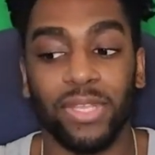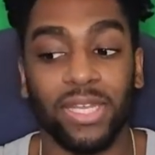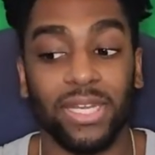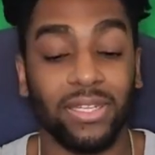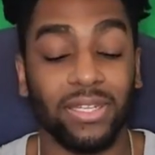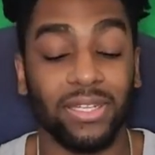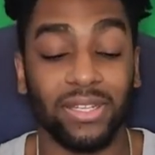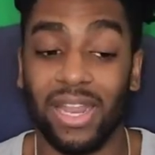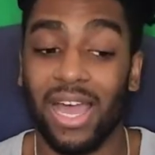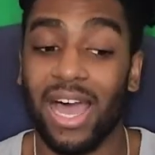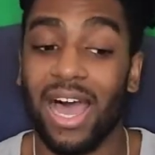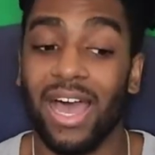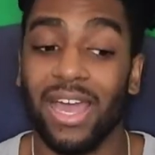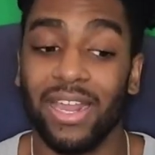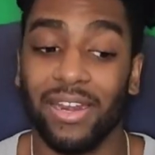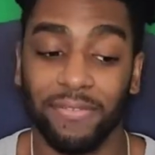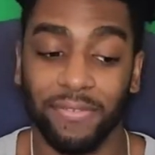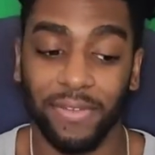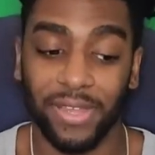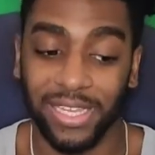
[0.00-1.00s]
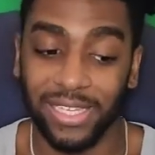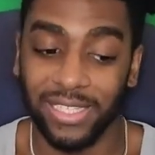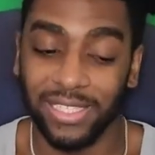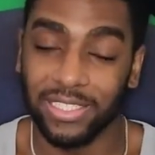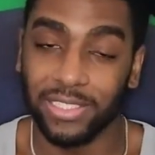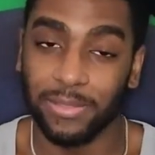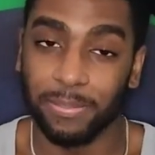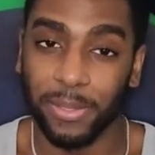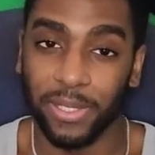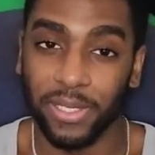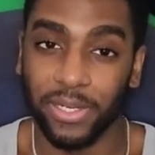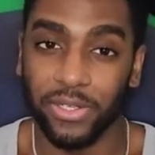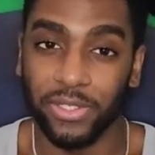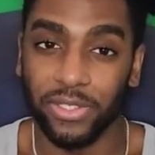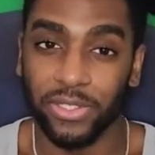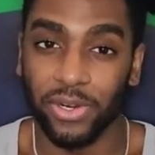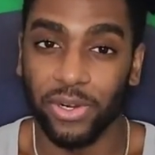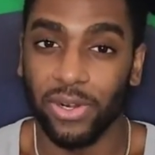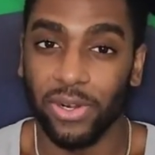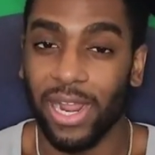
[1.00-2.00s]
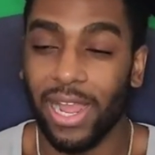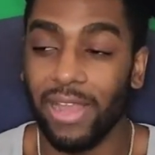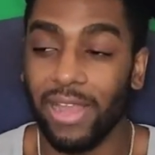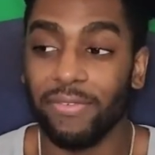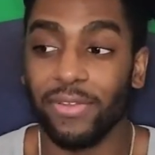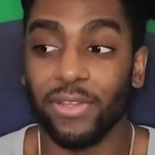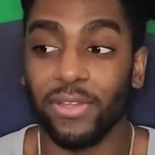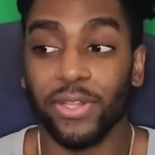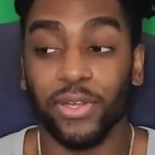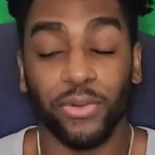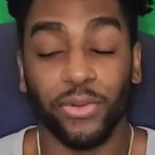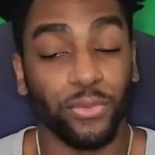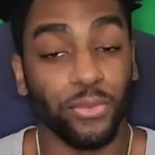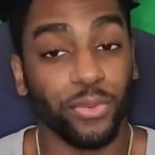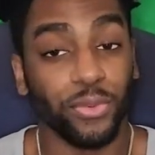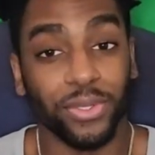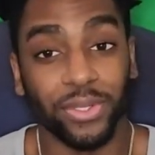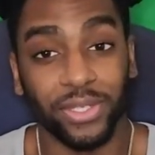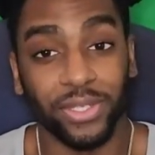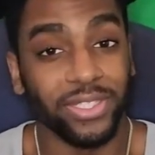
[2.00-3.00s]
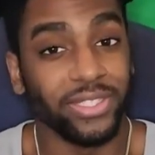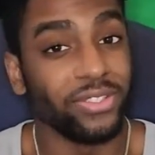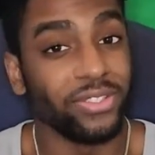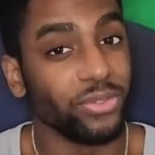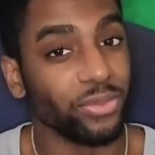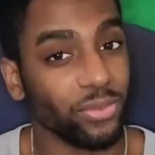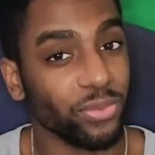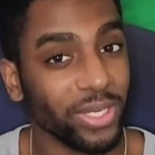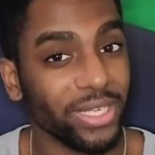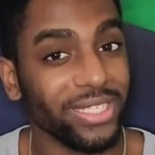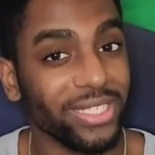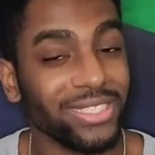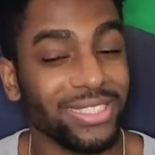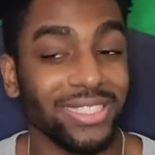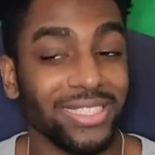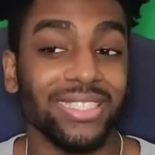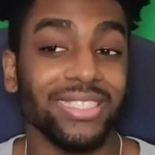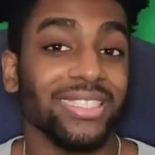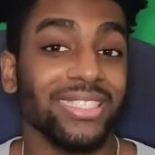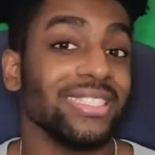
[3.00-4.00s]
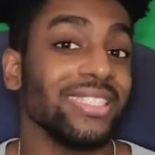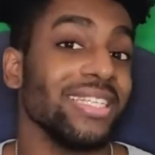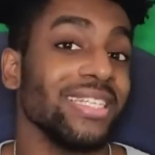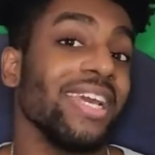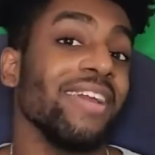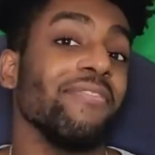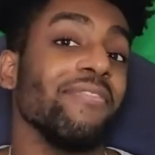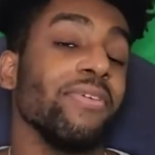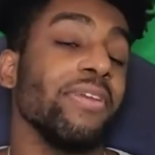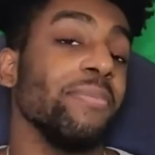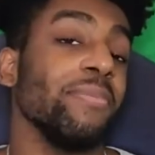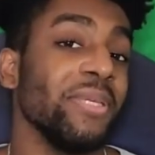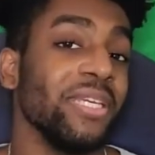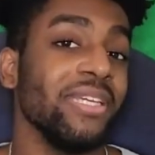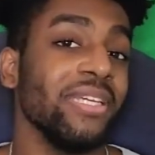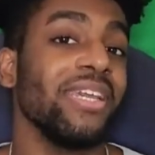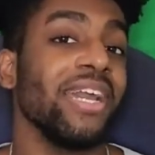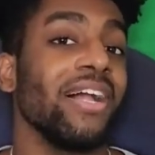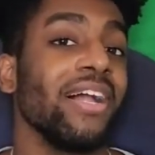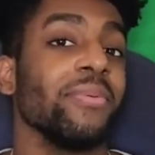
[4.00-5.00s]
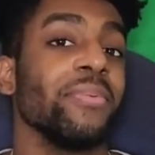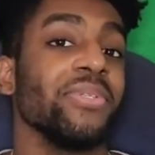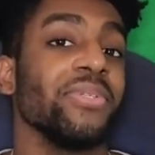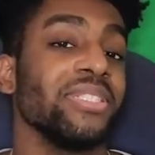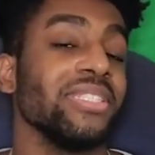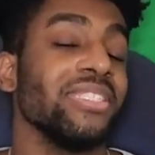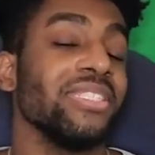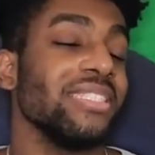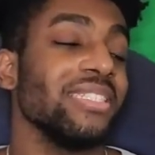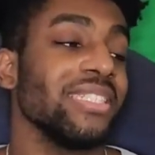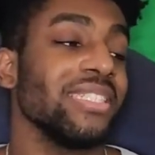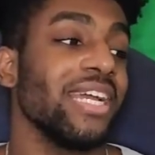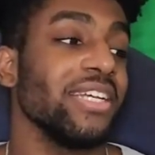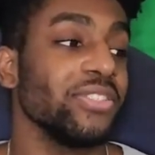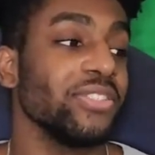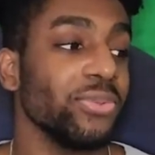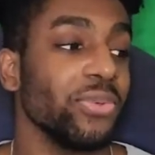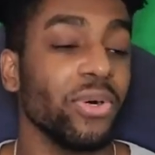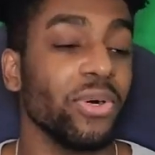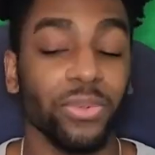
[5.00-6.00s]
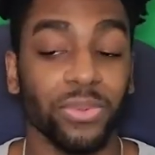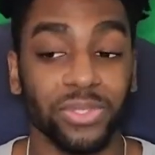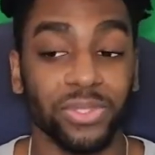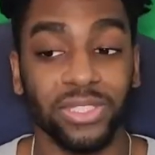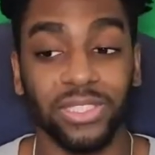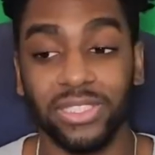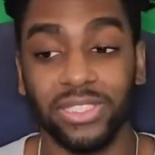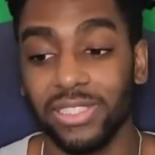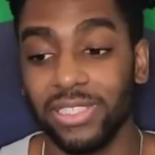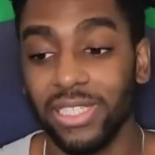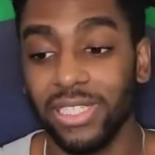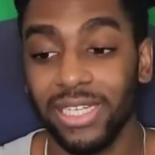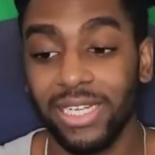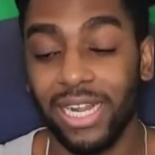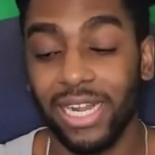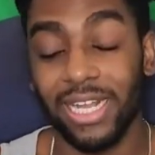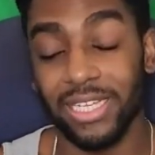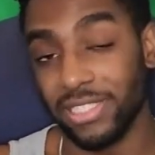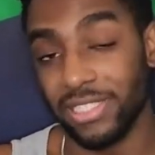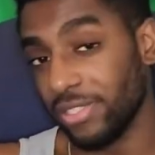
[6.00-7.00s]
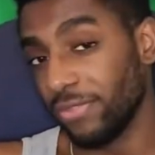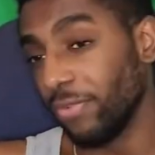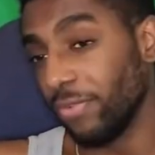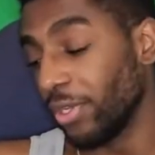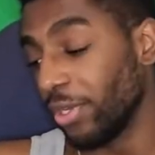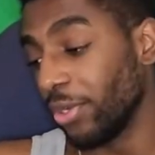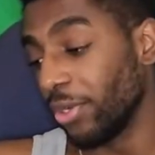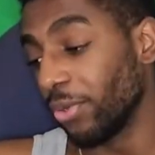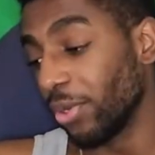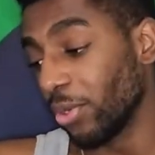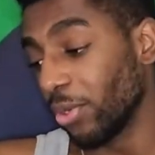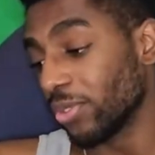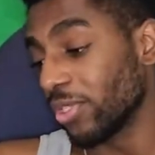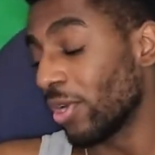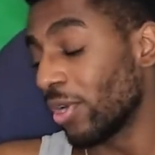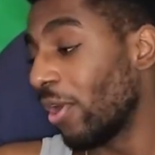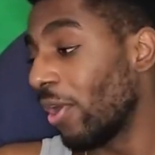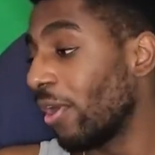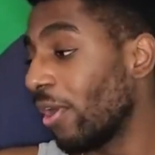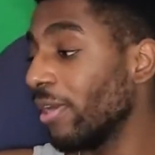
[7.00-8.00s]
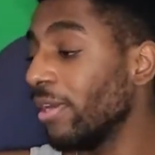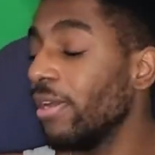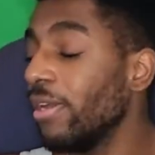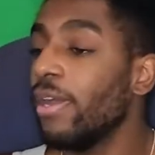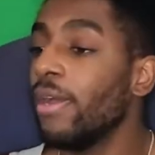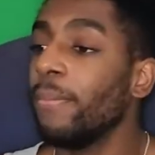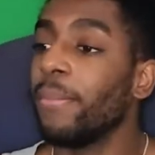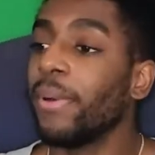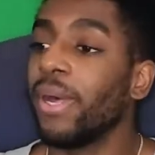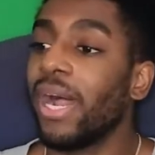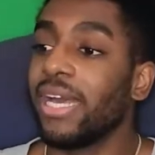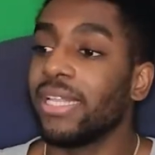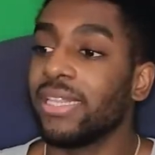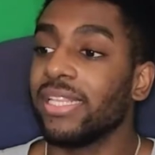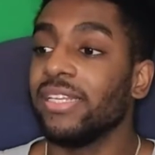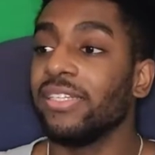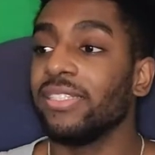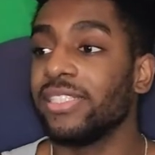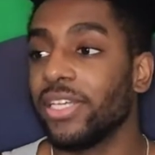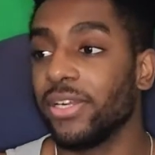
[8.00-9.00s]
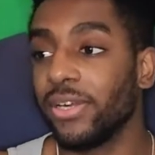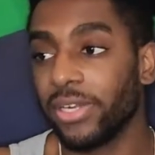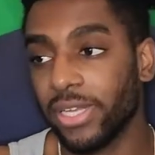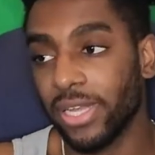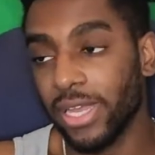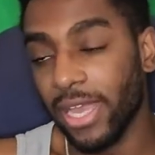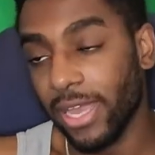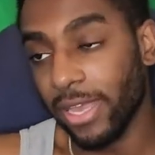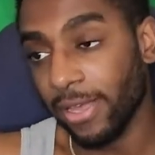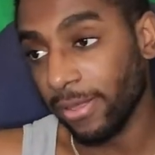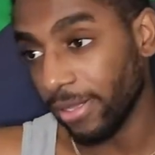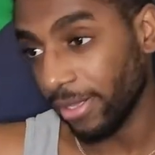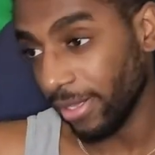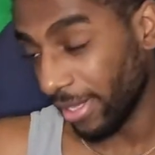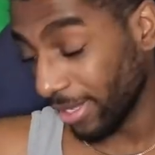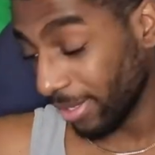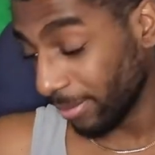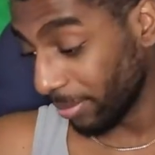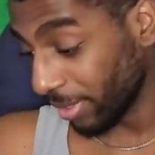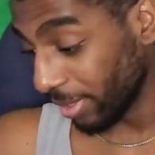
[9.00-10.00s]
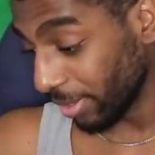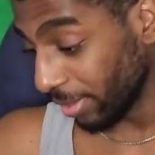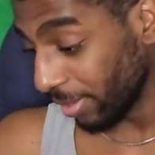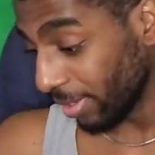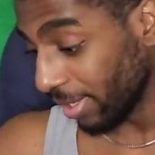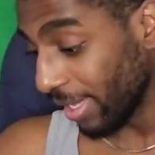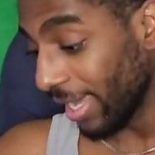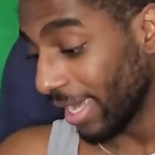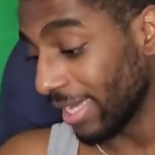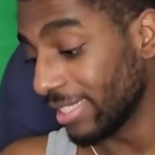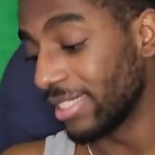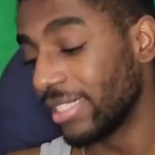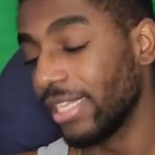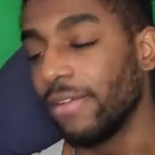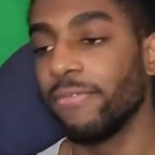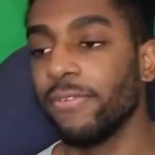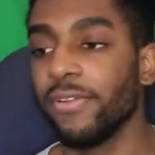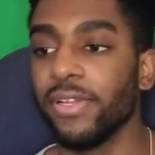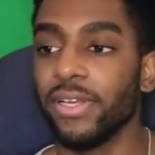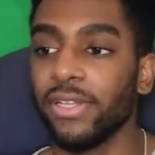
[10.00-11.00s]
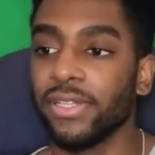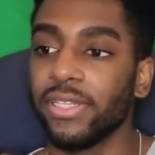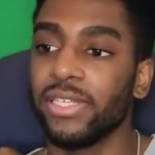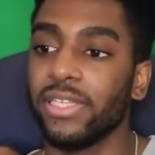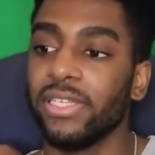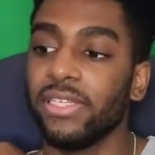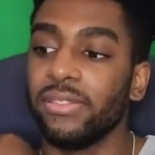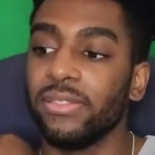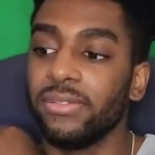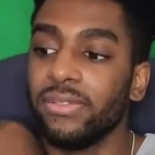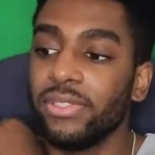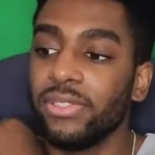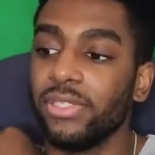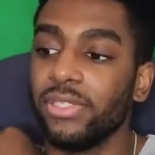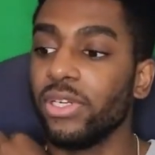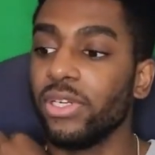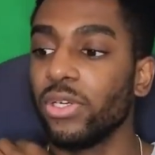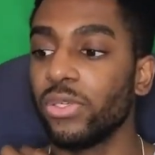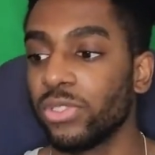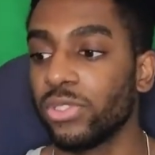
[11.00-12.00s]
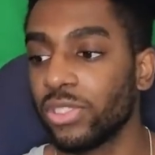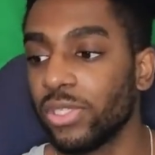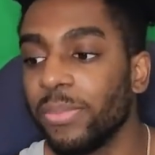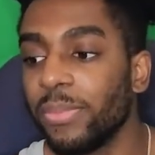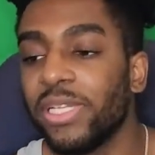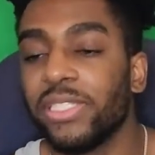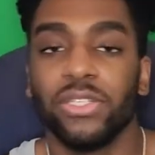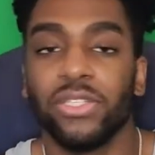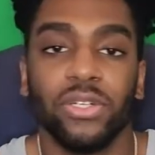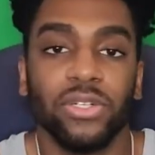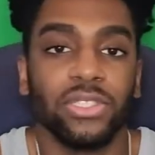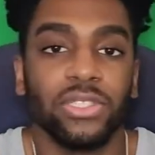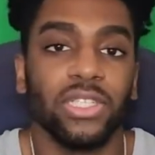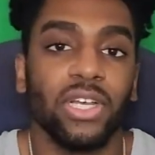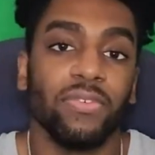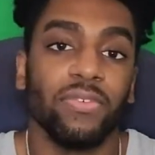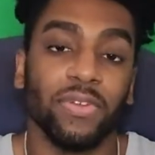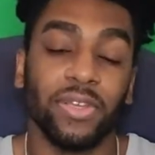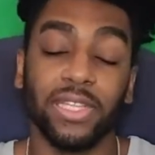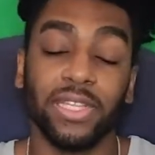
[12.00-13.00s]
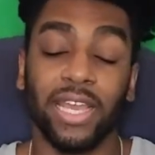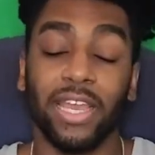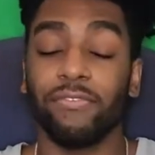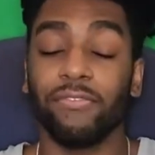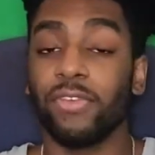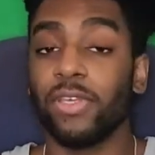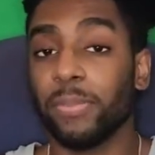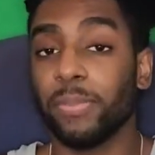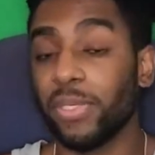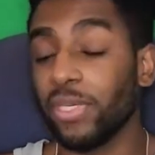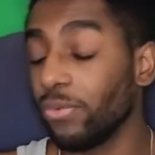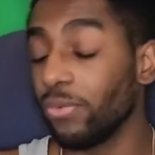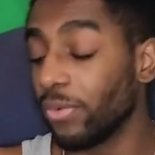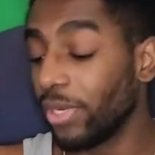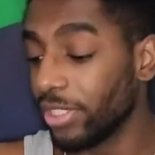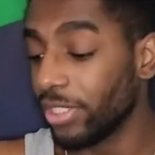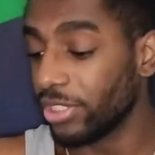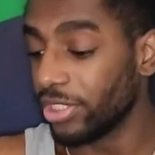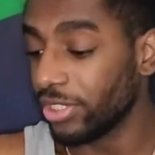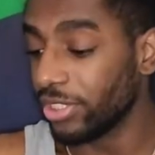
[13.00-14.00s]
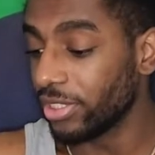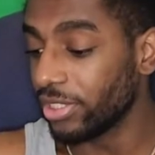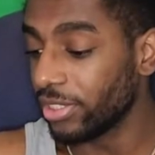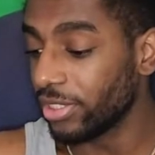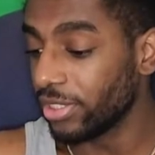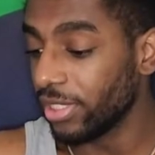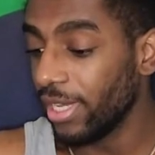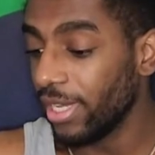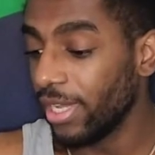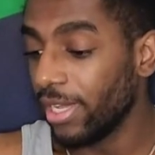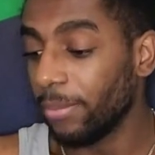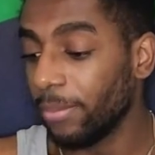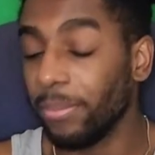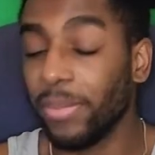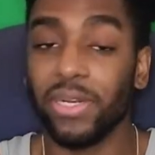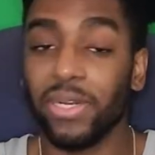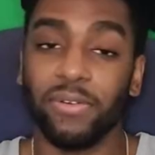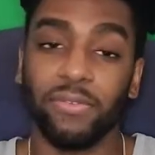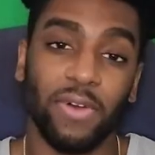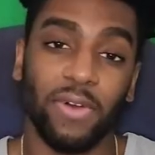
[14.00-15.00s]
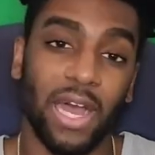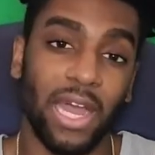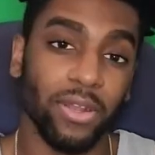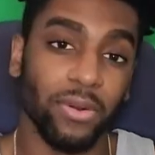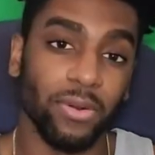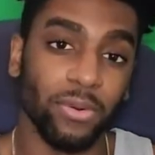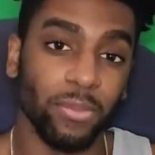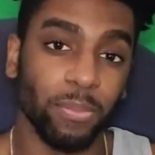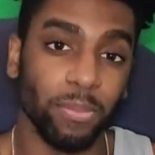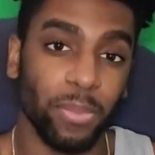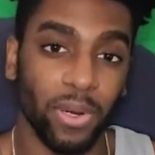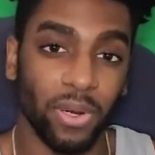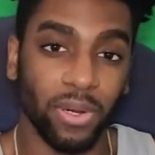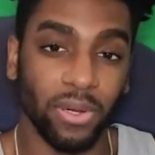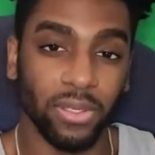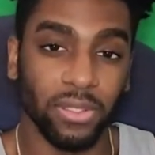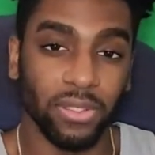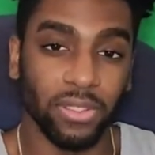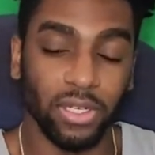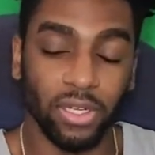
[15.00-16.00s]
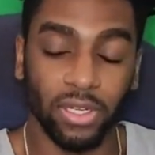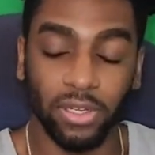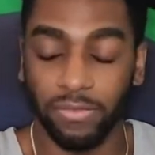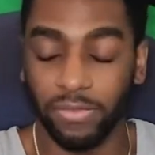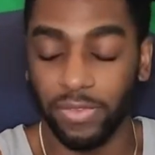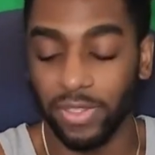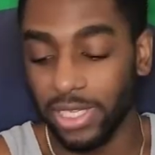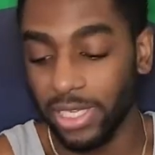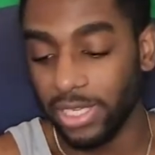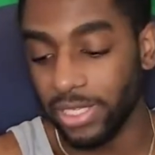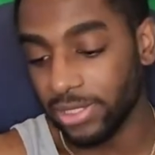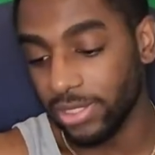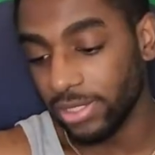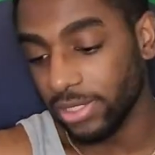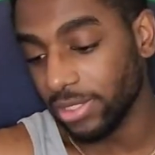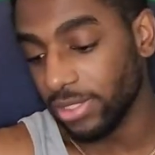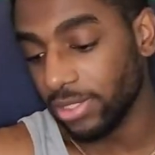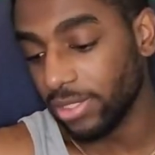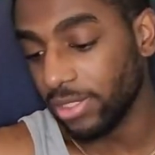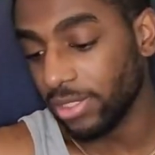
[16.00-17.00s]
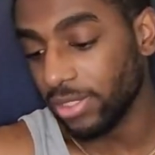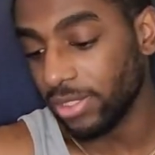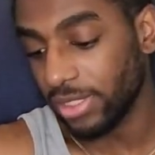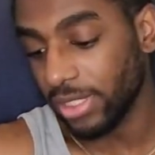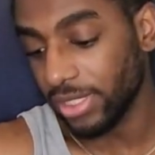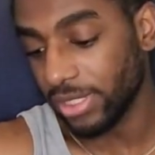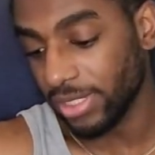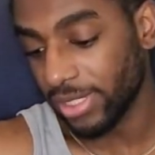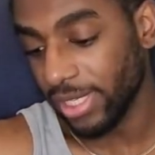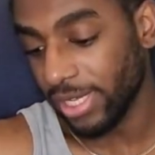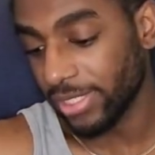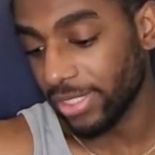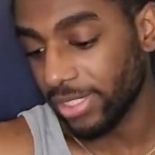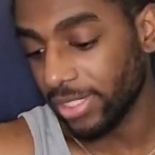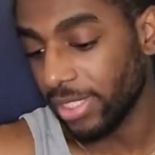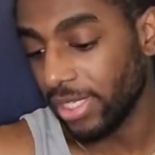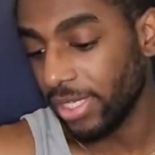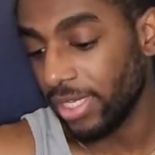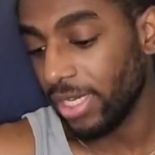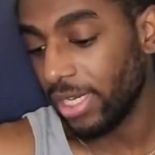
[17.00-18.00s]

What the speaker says: a lot of aces players are having like really great seasons and MVP caliber seasons, as you all will see as this video goes on. But I think Derek Hamby has definitely, cemented herself in the MVP race. She's been a vital part of the aces success.